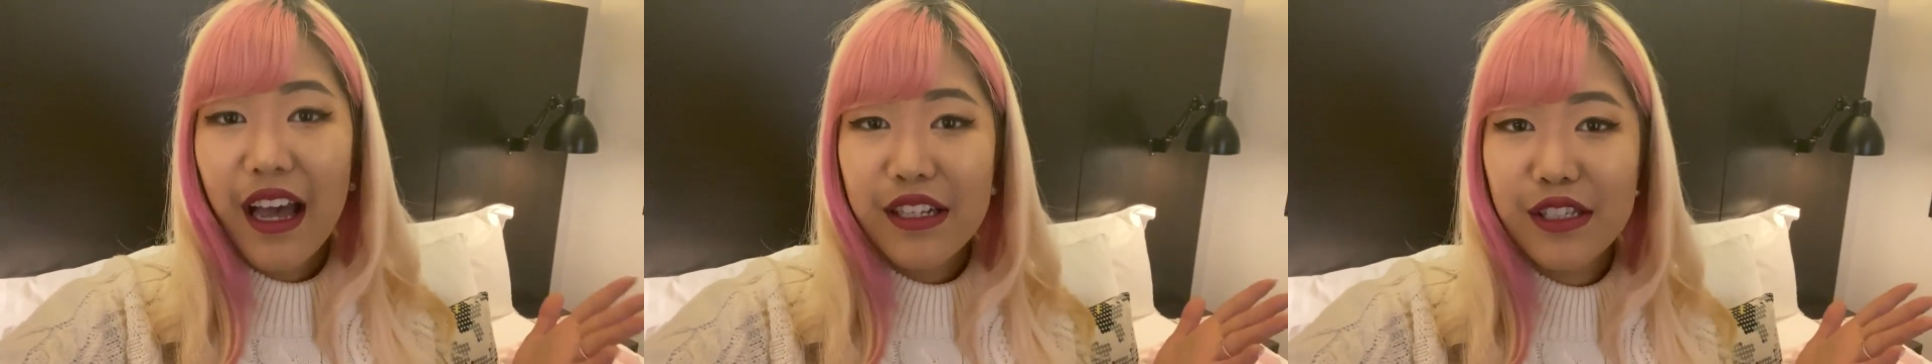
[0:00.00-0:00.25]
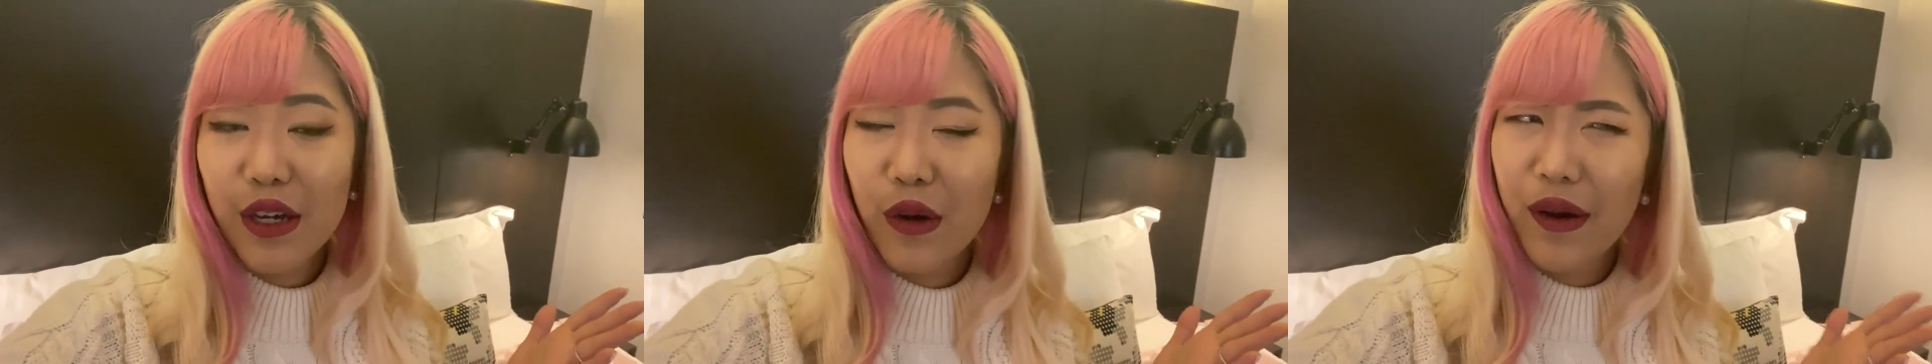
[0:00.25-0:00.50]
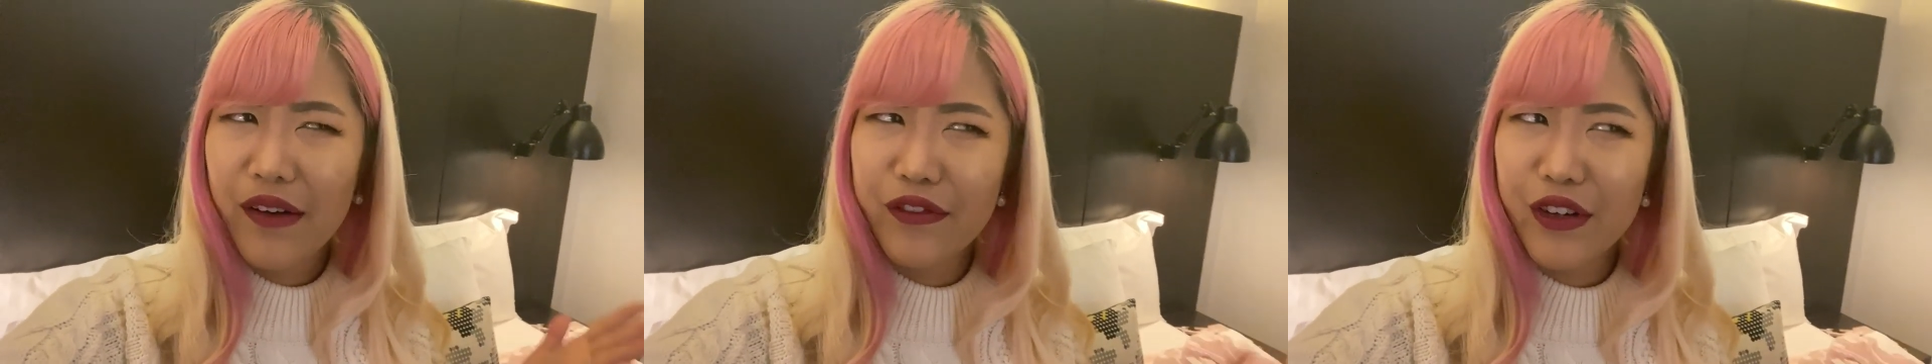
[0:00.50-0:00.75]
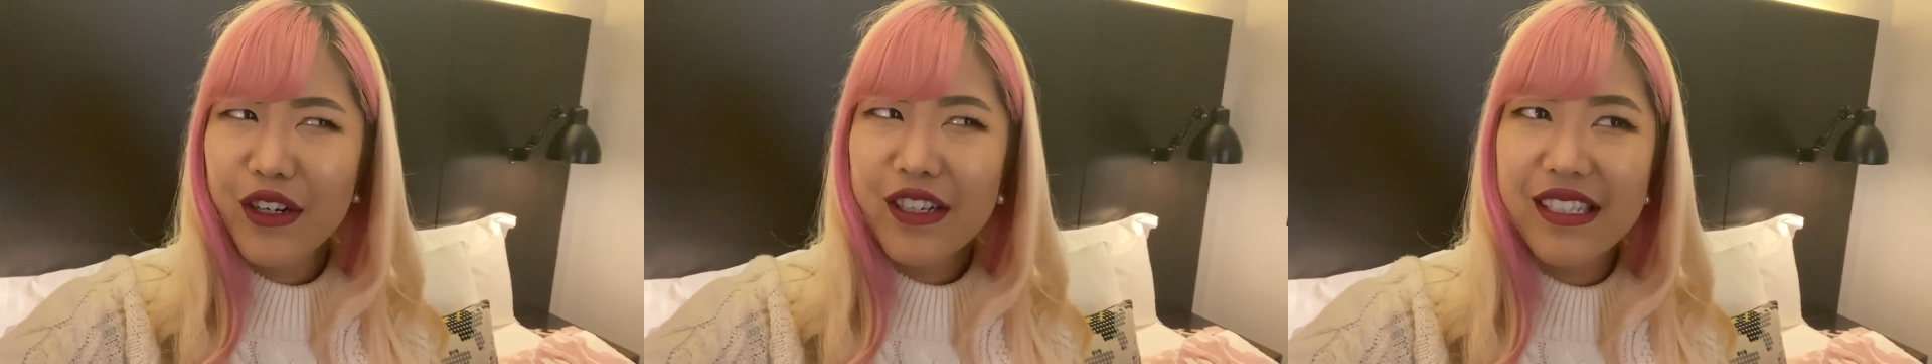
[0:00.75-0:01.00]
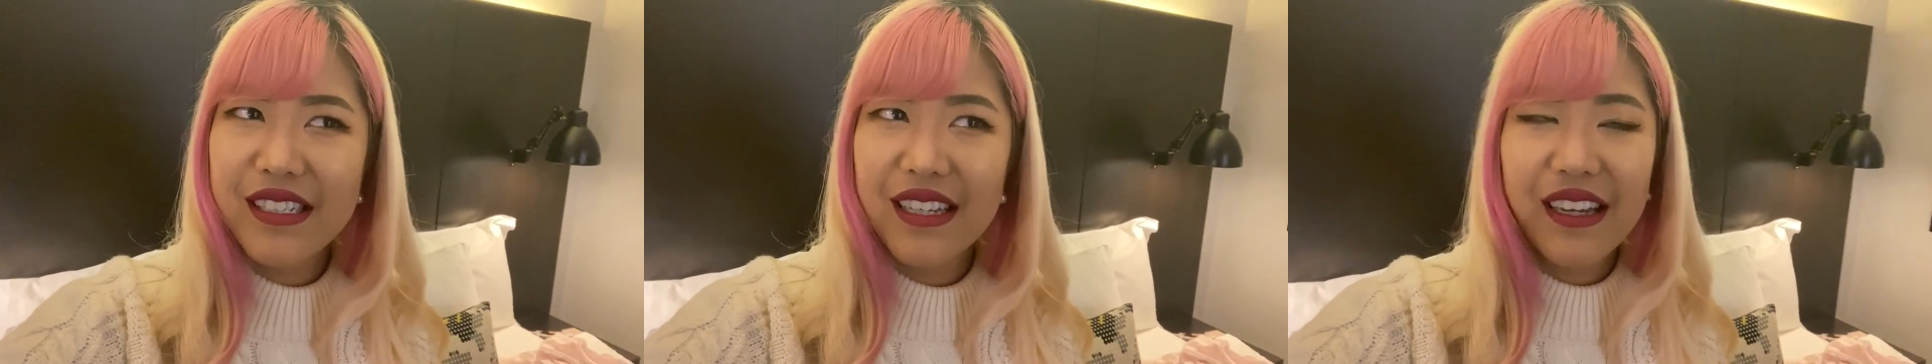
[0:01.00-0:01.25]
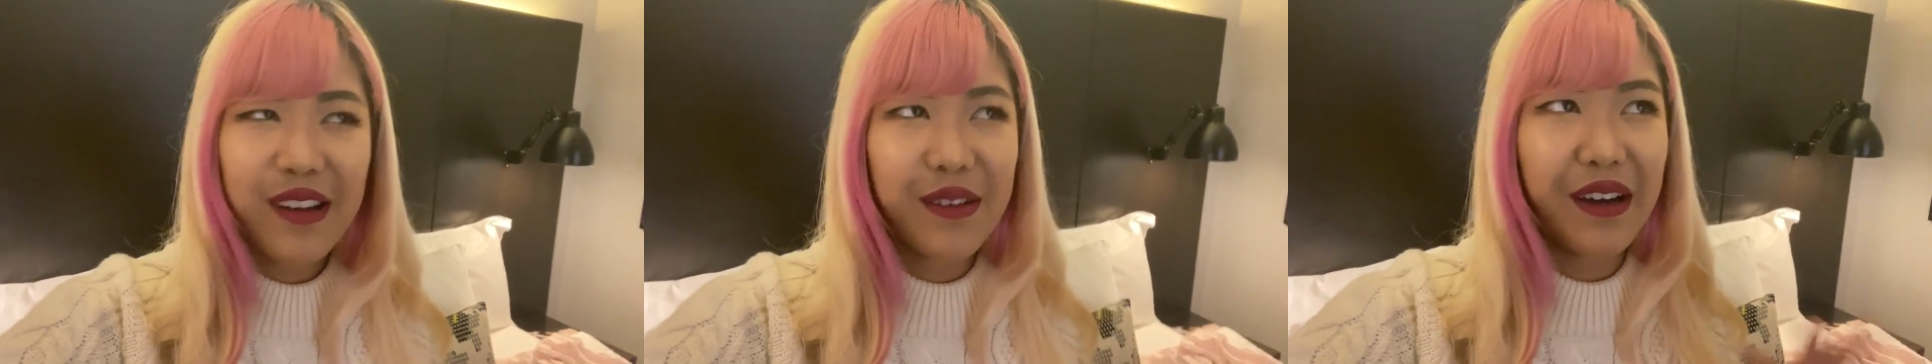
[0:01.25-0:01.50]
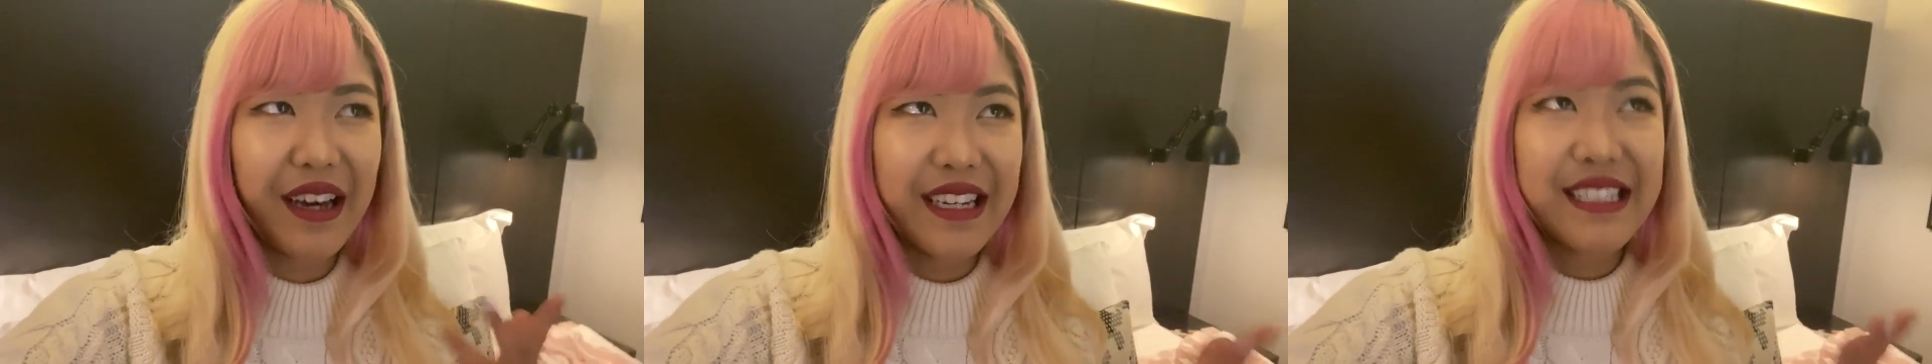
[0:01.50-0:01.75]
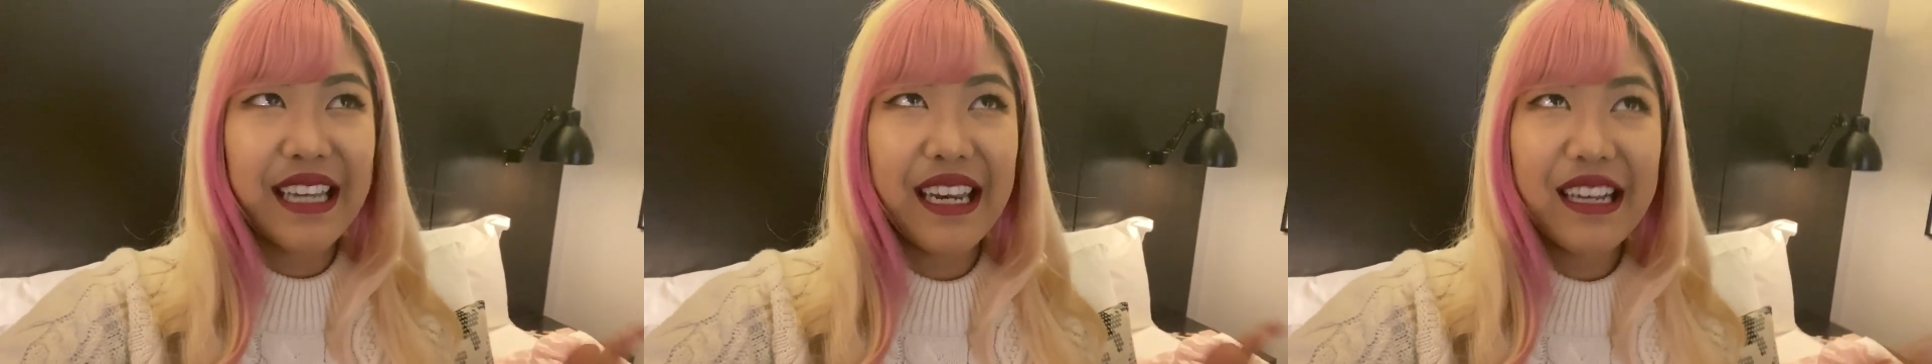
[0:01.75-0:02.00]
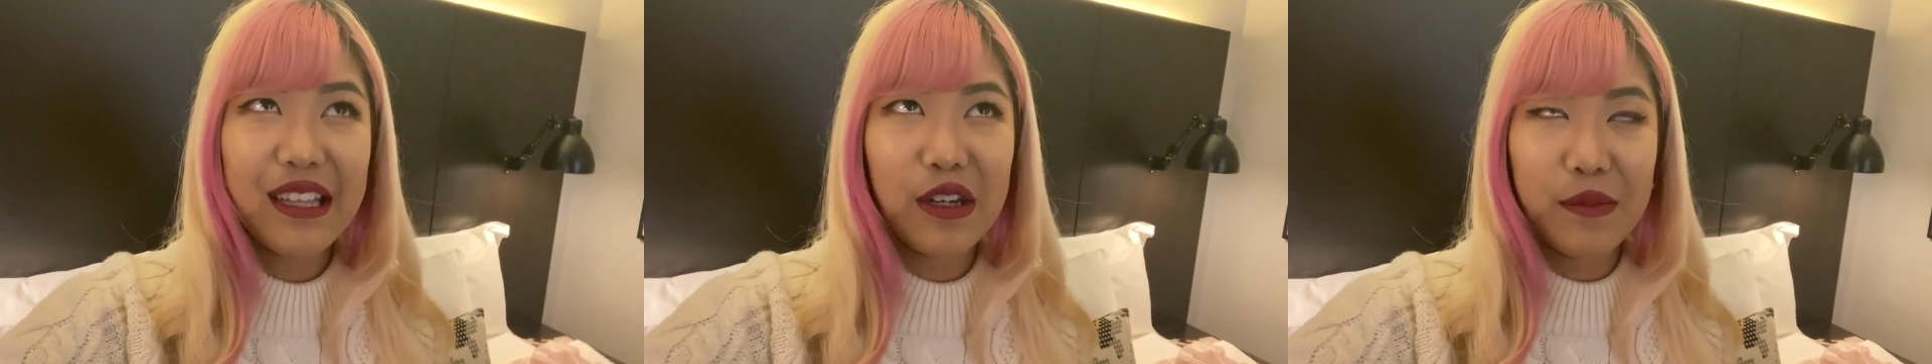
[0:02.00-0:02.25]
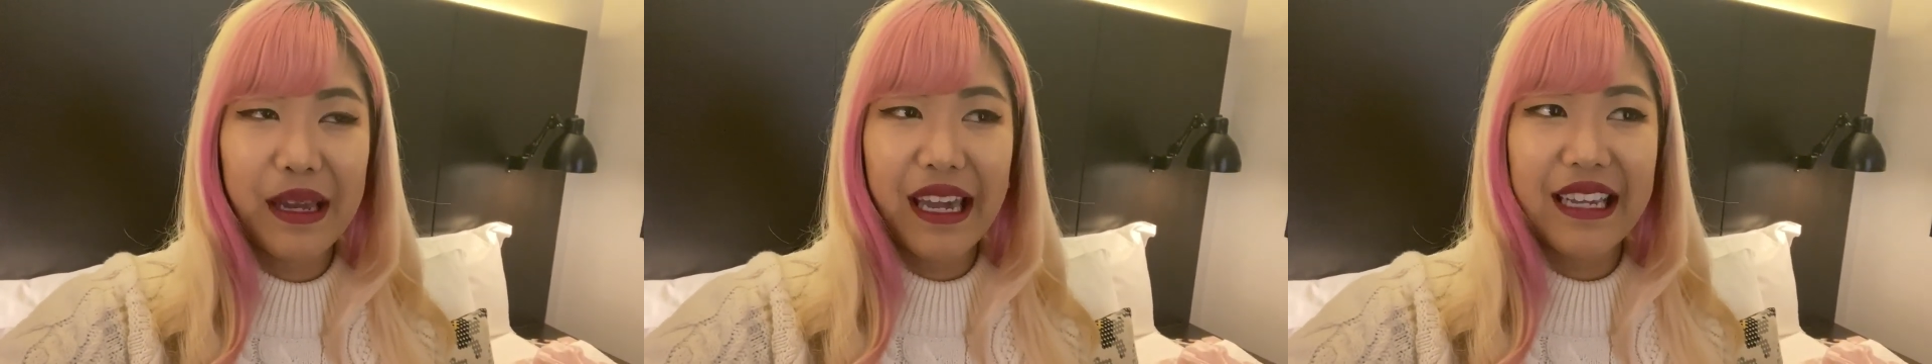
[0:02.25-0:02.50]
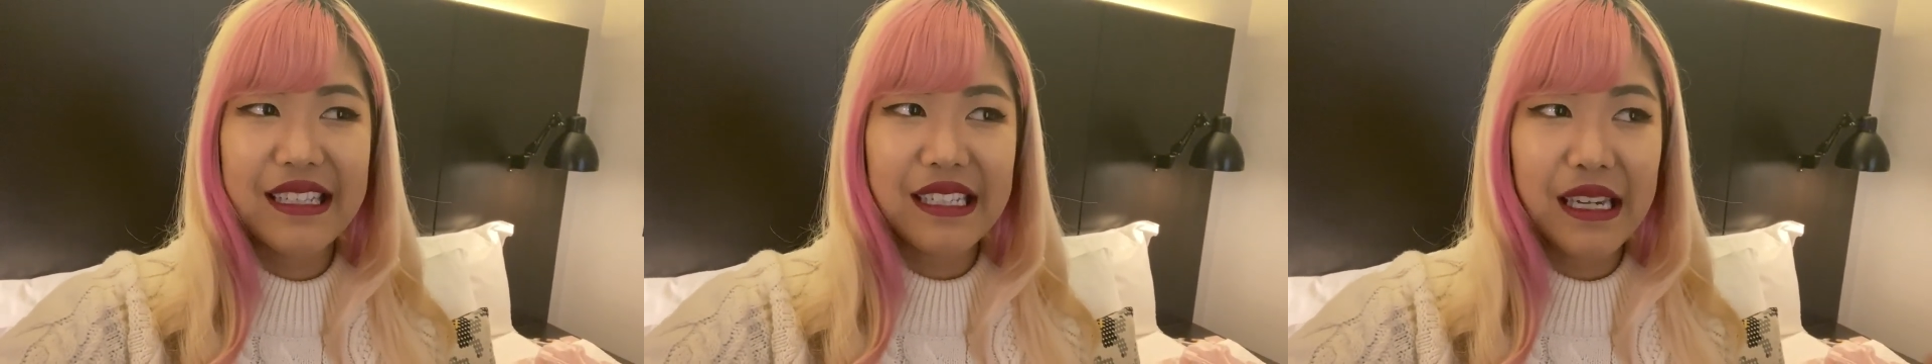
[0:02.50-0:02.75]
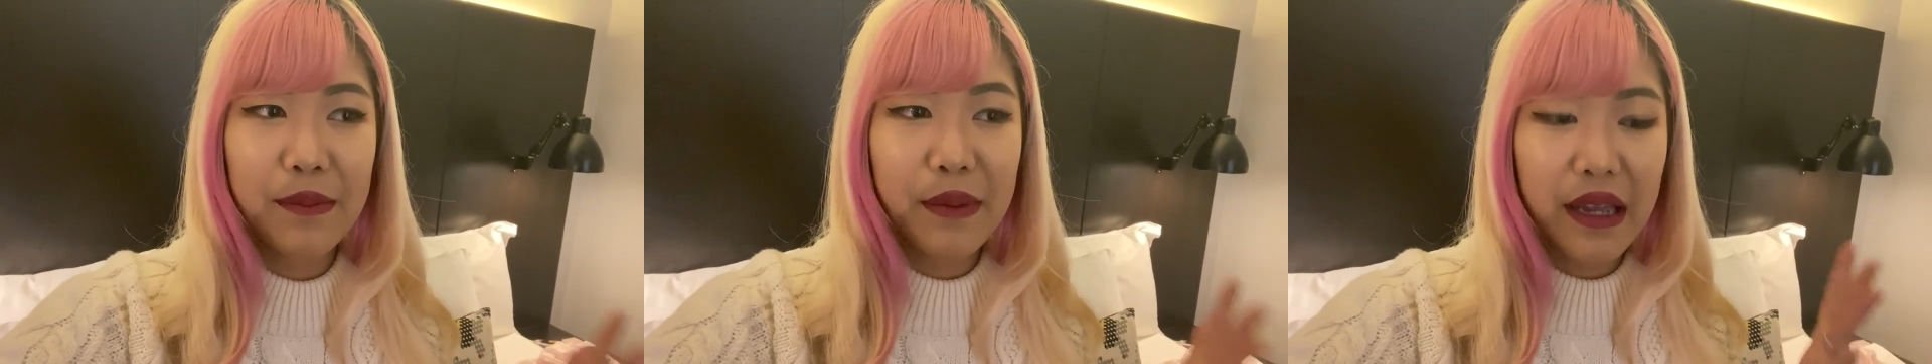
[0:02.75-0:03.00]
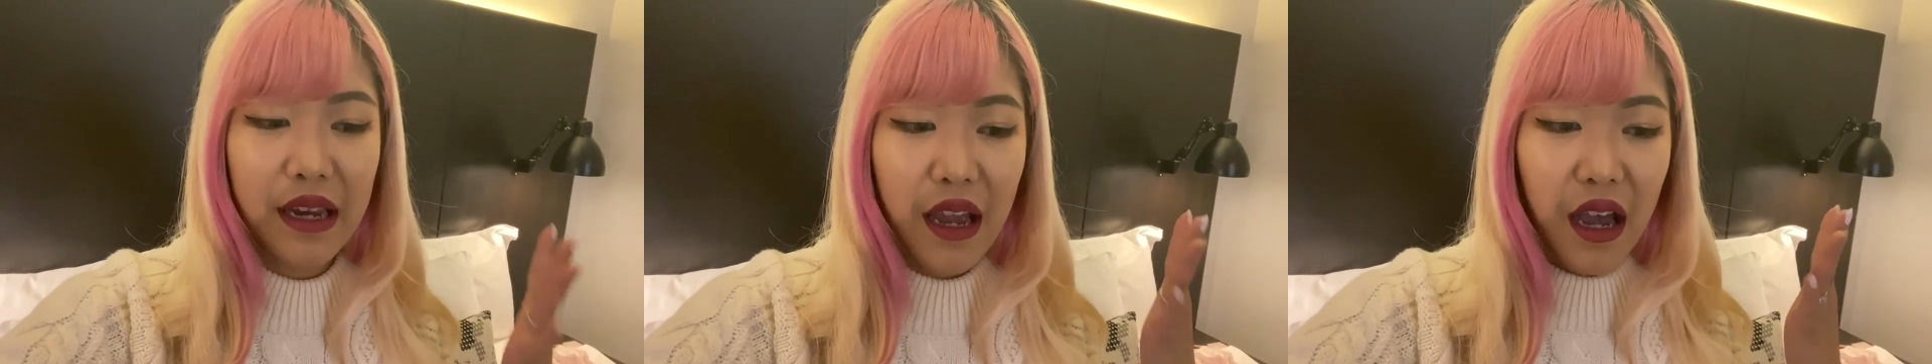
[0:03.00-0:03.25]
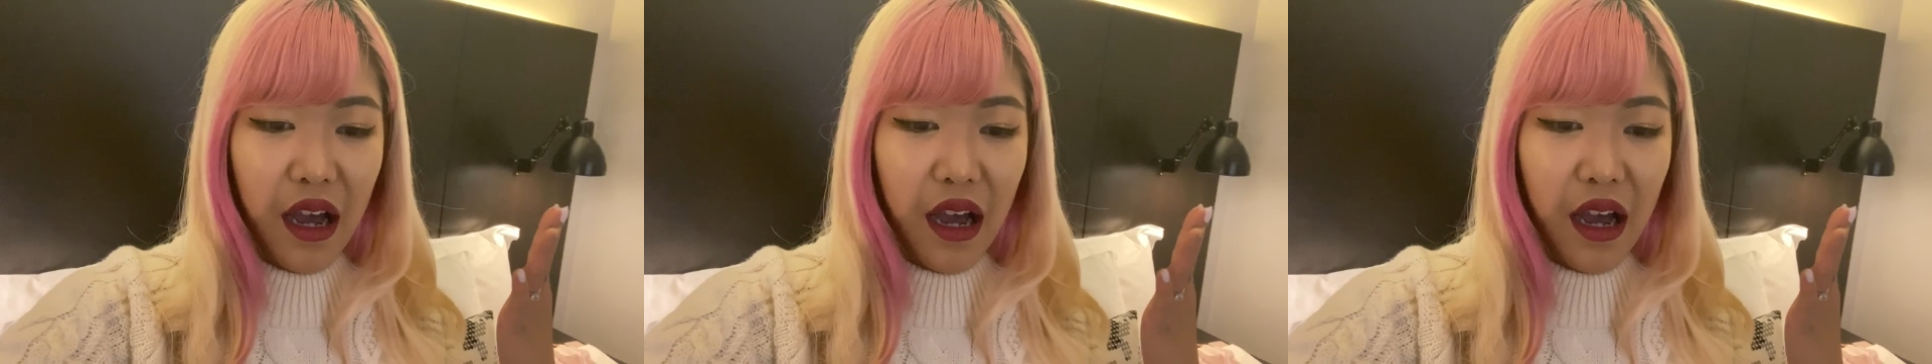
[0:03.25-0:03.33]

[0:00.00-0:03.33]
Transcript: So first, oh god, it's getting a little bit hazy, but